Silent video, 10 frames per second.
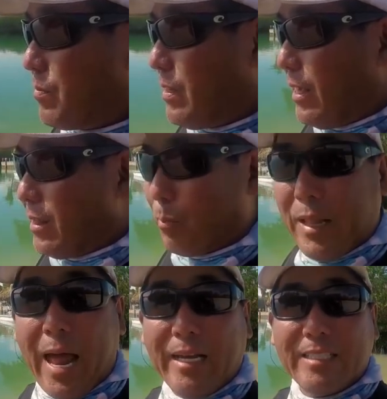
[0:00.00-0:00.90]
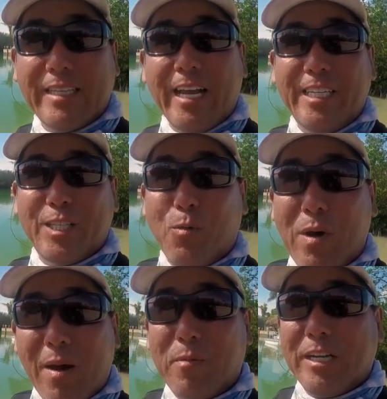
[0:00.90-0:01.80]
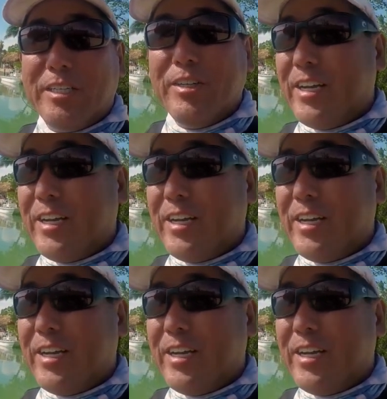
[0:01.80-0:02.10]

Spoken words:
in the planning stages of what I'm gonna do